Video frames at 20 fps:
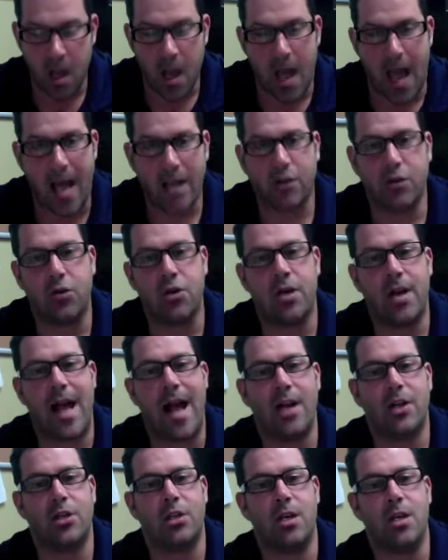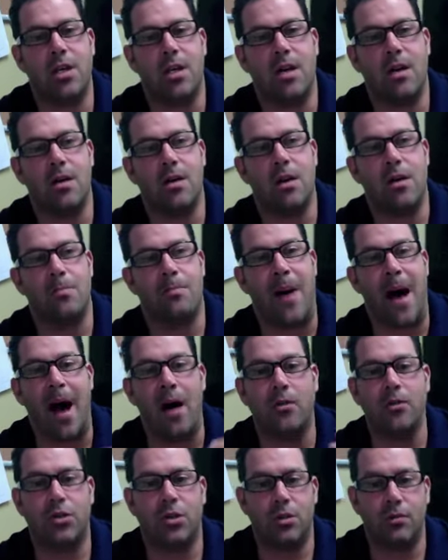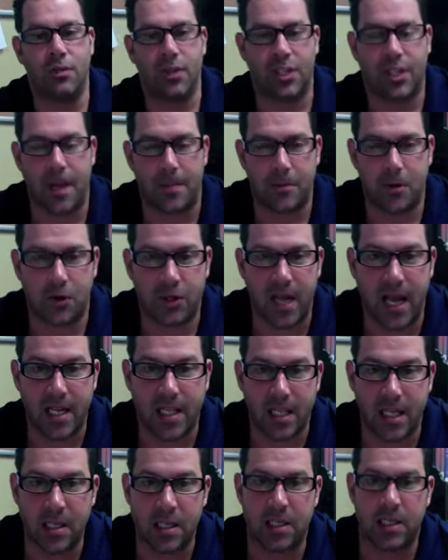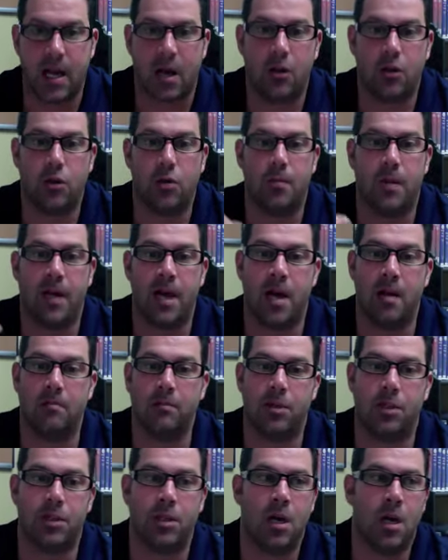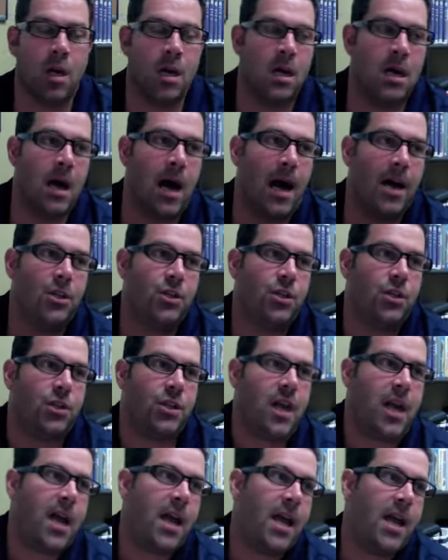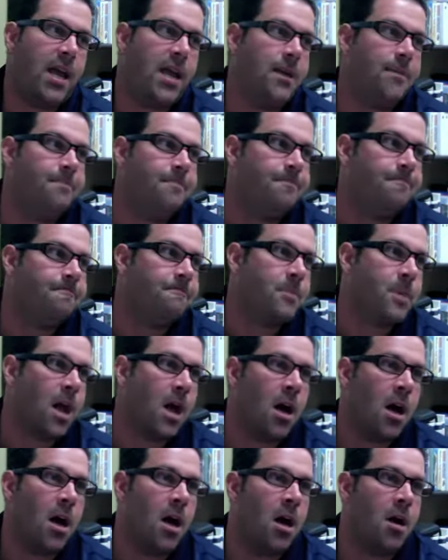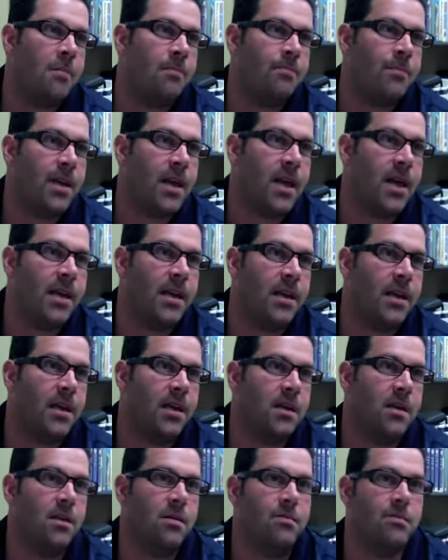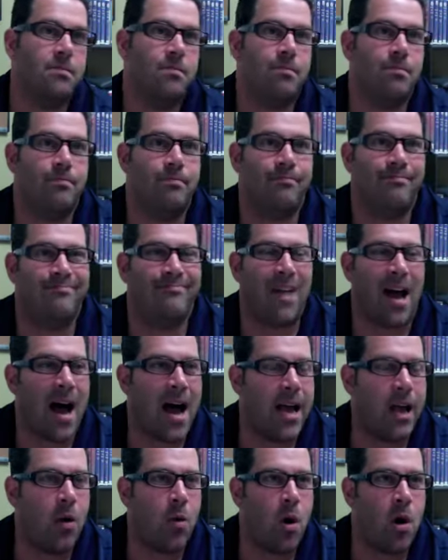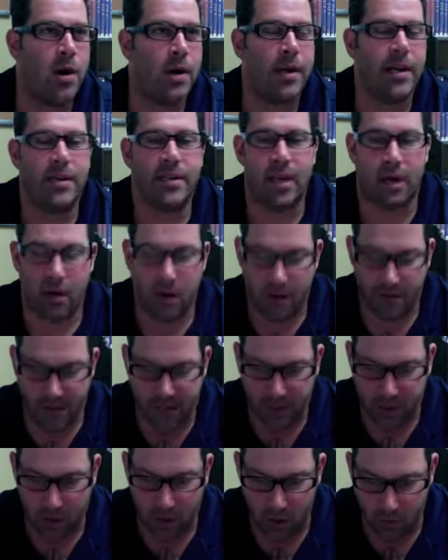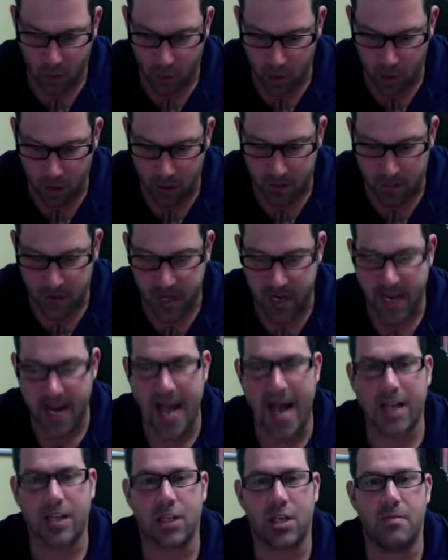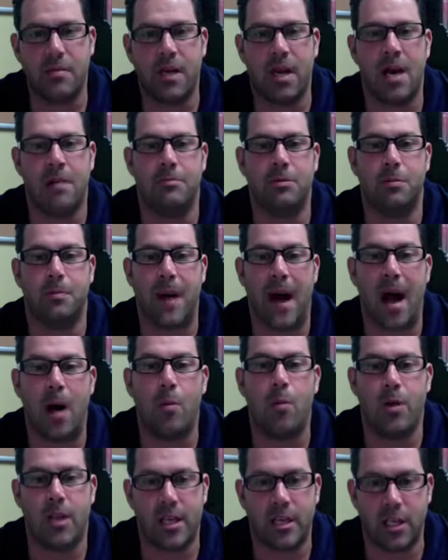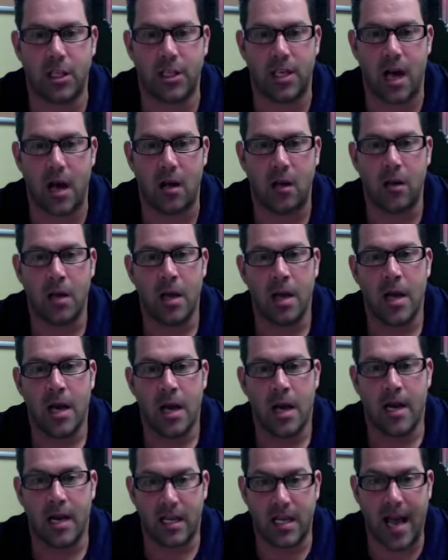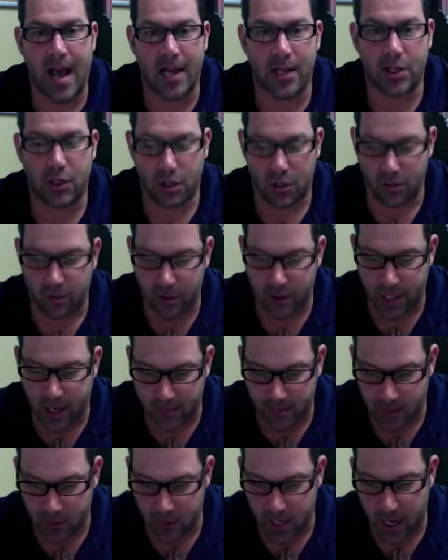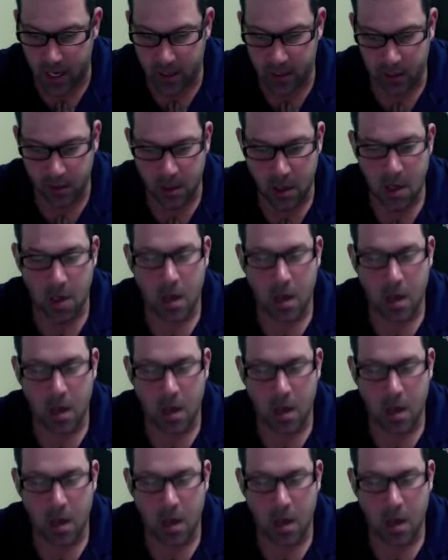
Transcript: estrogen actually binds to the receptor sites in the cell, so it becomes, I should say, Um, it high quantities, I don't know if that's a good word, but it actually becomes bound within the cell and attaches to receptor sites,